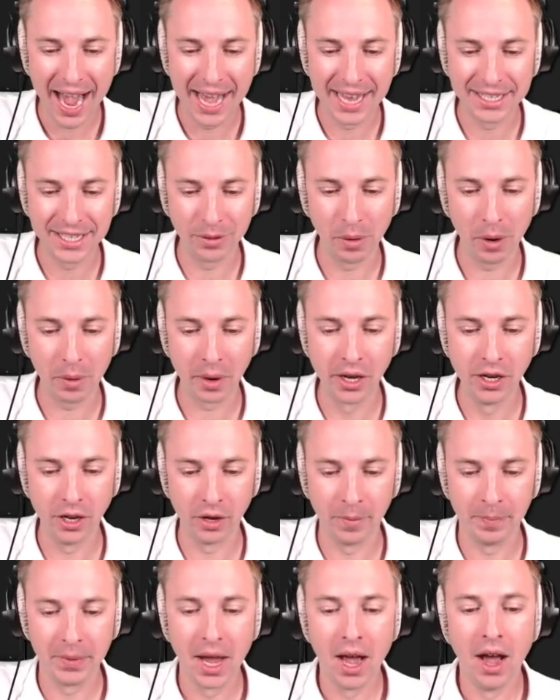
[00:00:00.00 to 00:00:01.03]
and see what we can
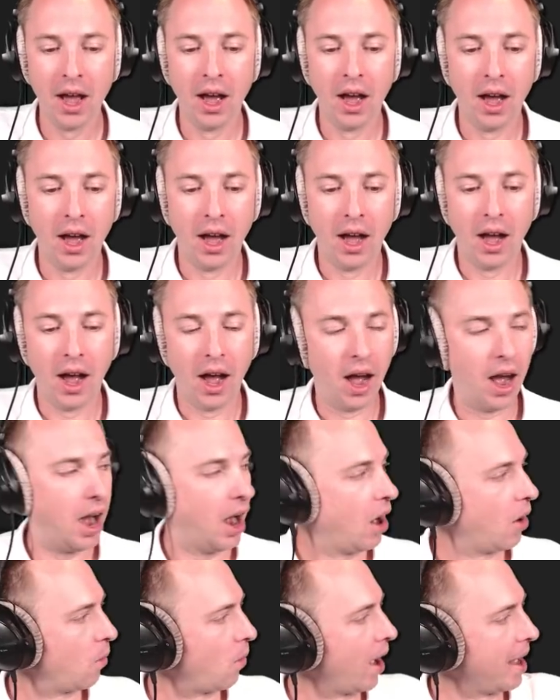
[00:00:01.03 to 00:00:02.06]
do.
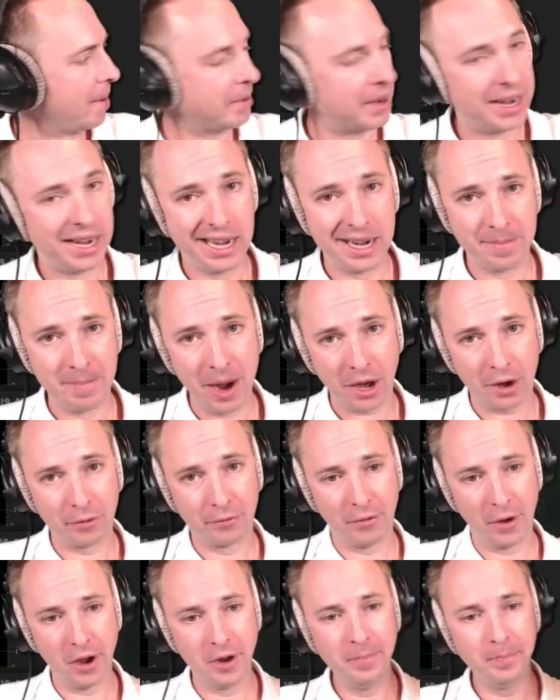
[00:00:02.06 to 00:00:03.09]
Right, I'm going to need a
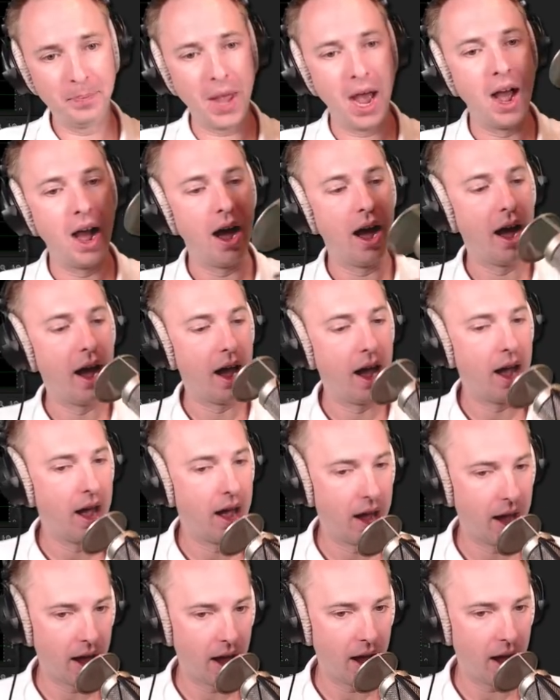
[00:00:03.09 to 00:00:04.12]
microphone.
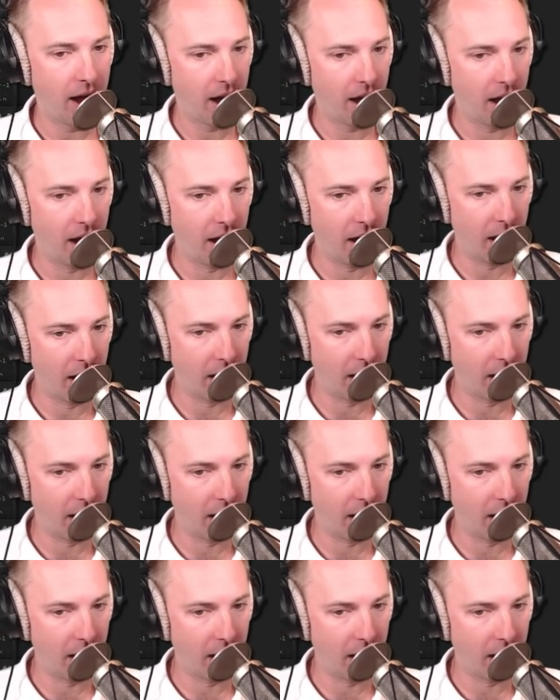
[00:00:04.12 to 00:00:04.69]
Uh,